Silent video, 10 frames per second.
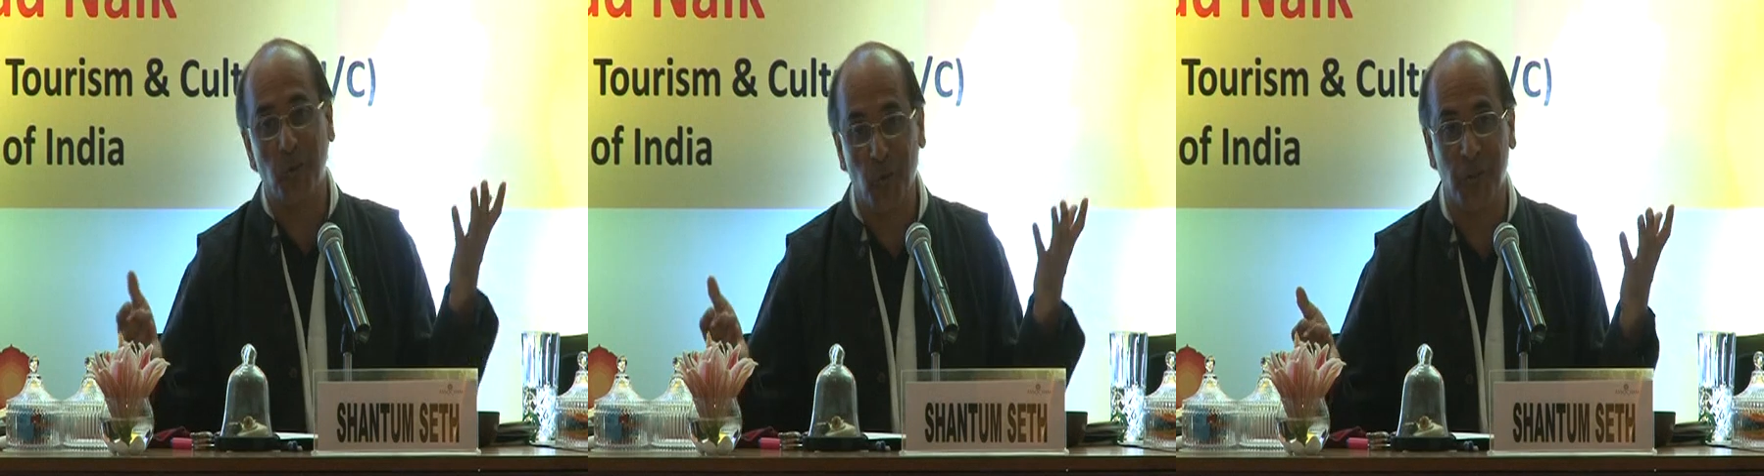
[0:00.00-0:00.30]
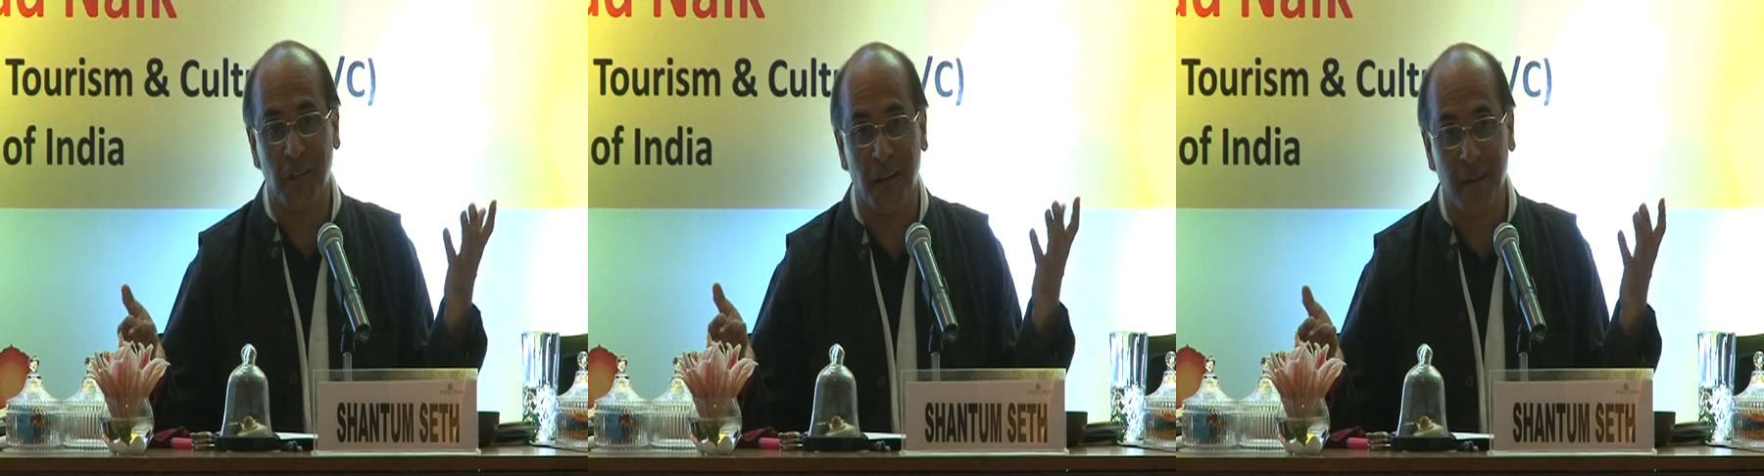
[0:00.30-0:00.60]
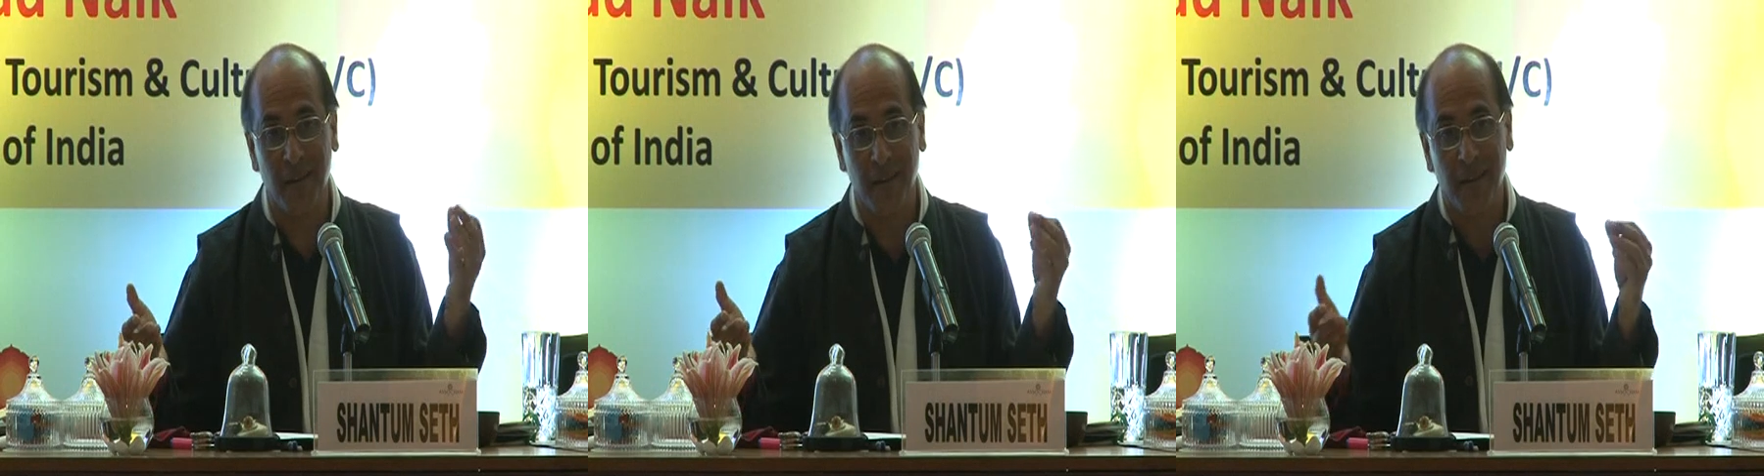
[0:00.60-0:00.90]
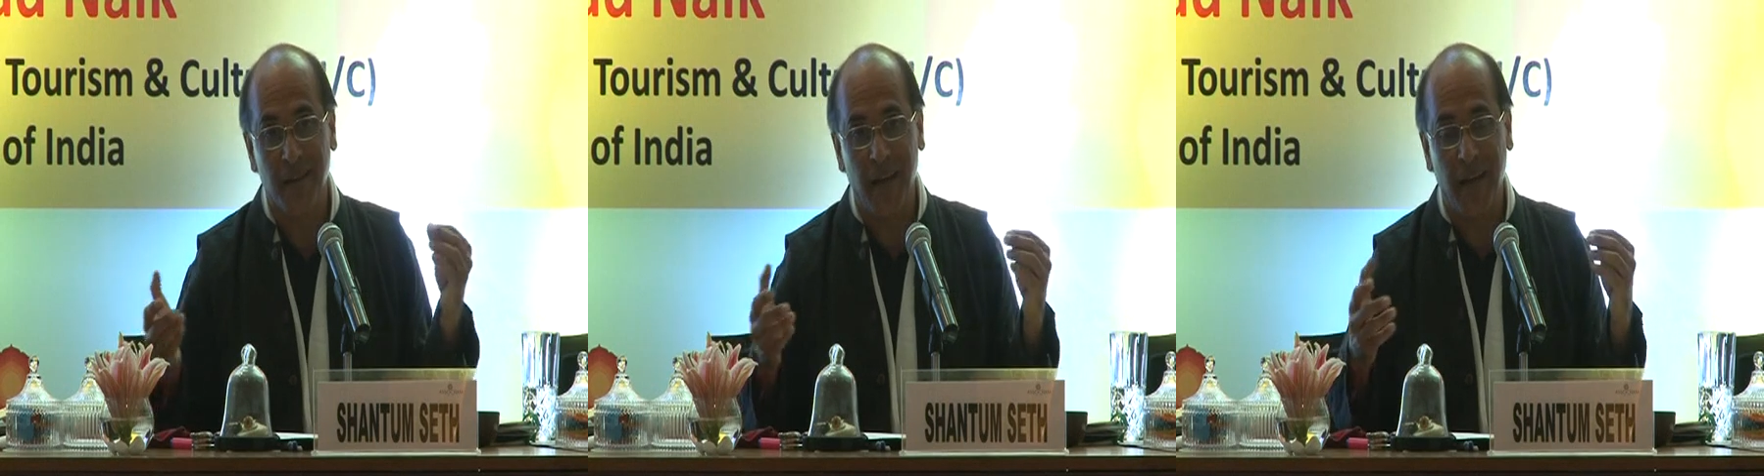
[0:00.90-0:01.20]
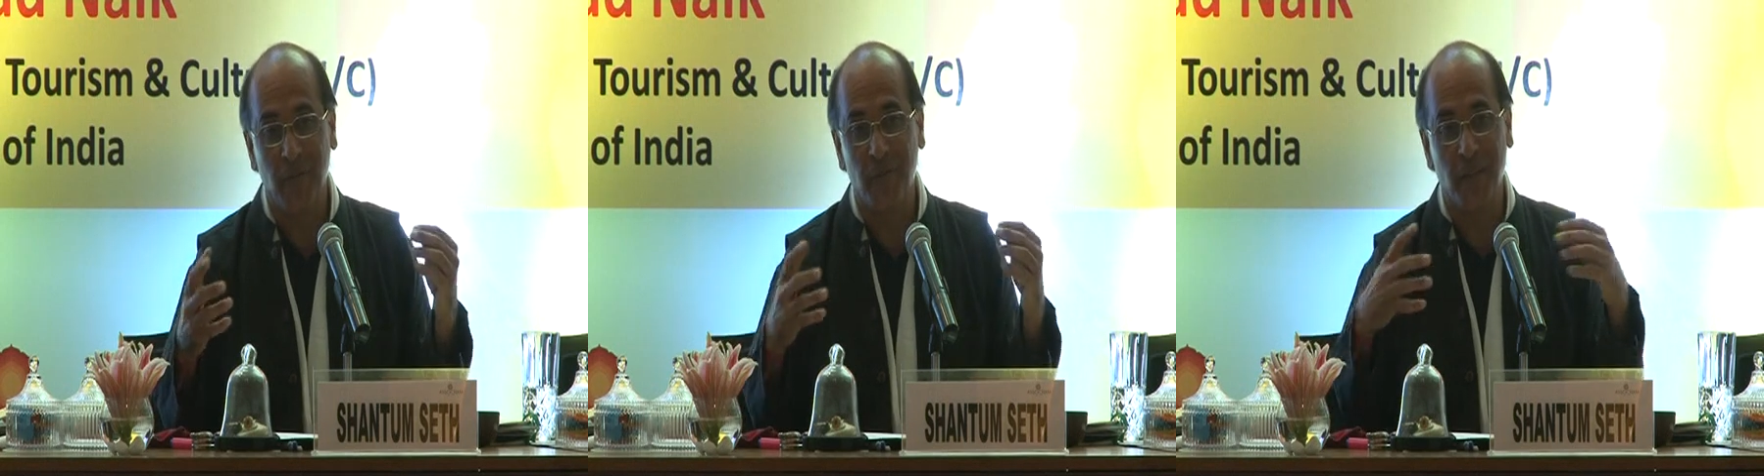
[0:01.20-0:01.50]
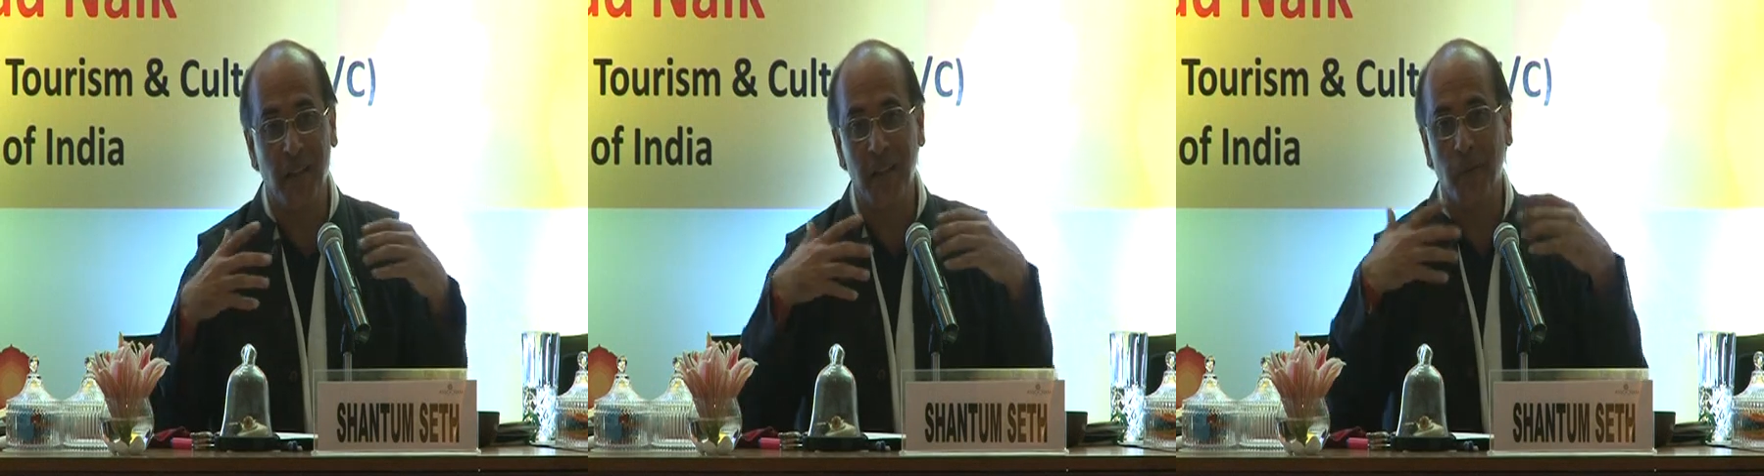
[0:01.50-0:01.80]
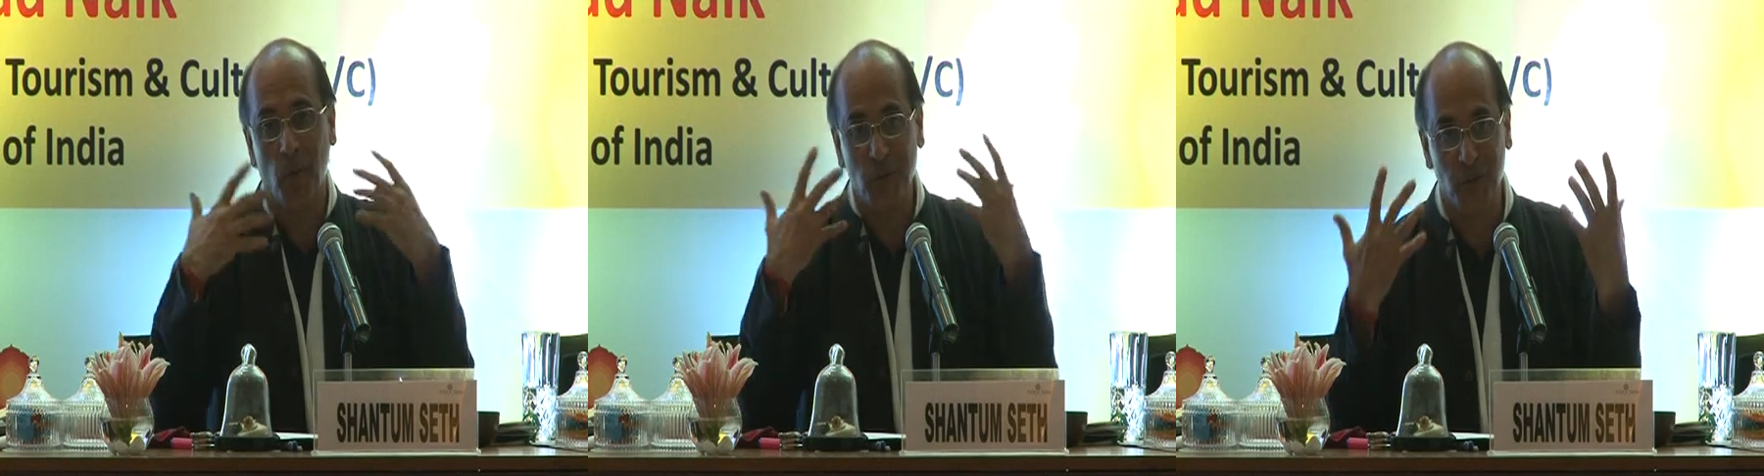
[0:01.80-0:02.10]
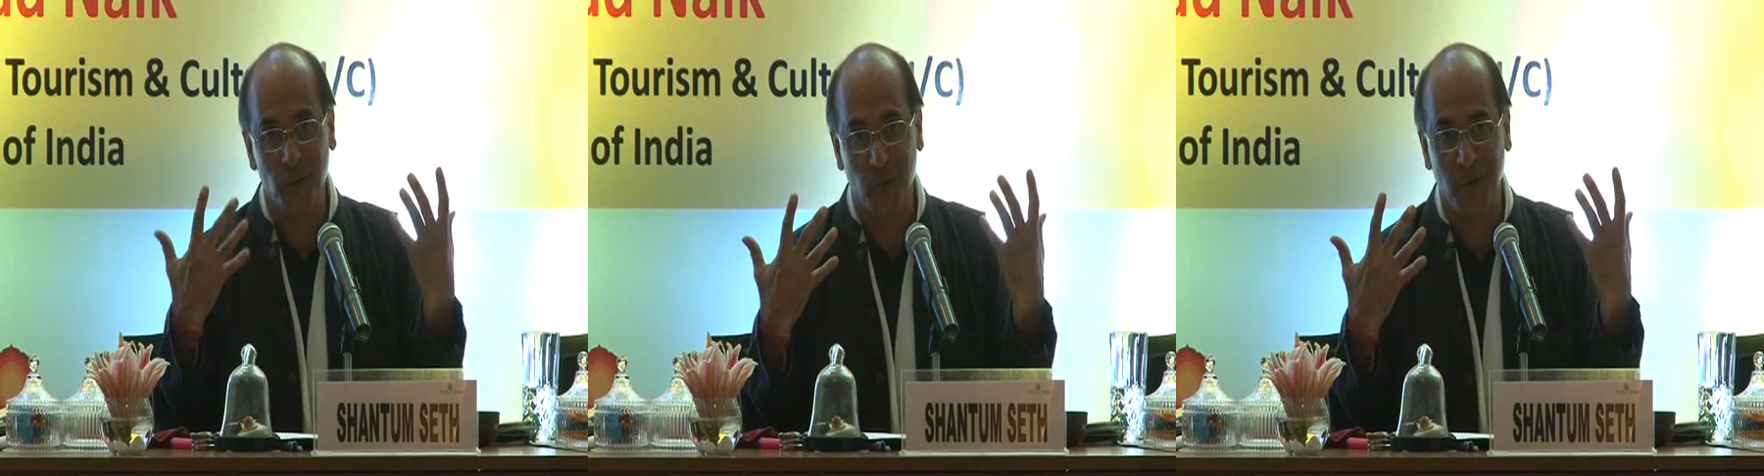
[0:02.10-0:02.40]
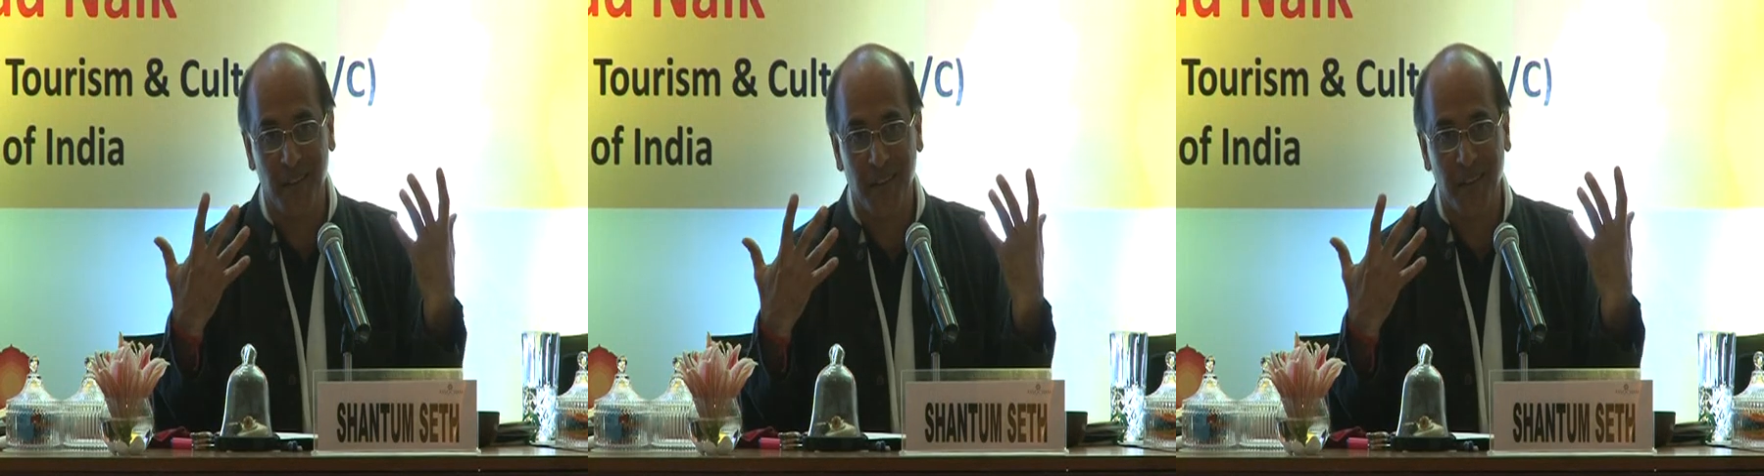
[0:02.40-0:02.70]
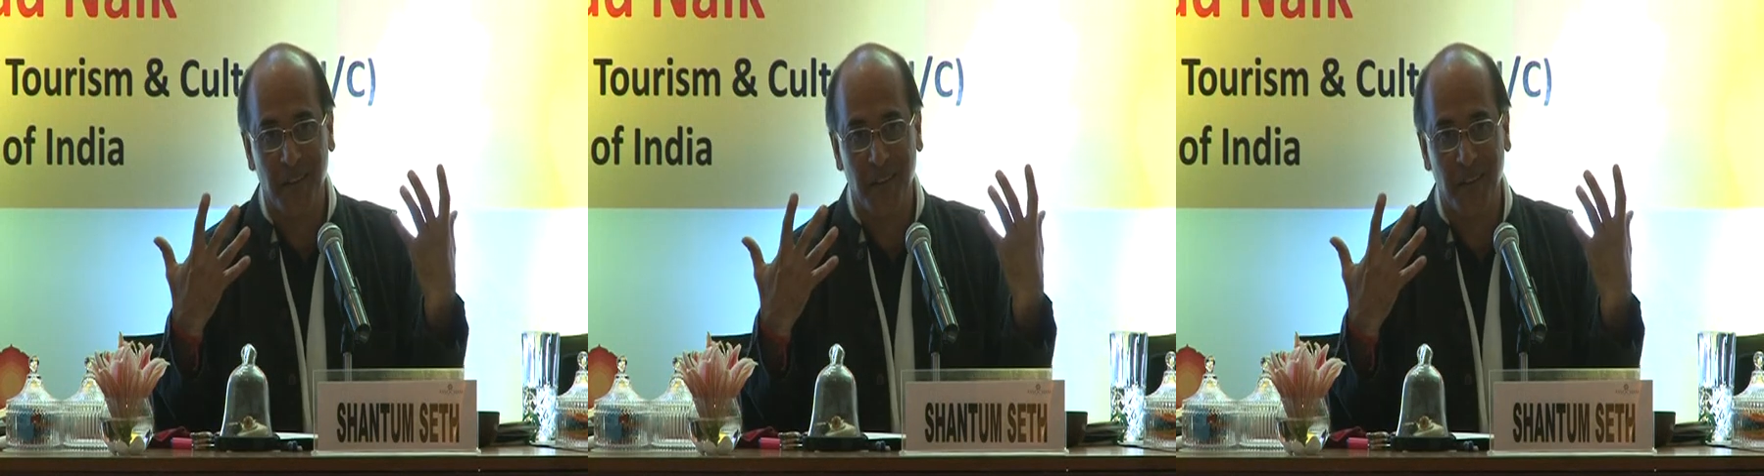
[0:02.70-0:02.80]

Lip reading: back to Kushinagar and feel the monsoon.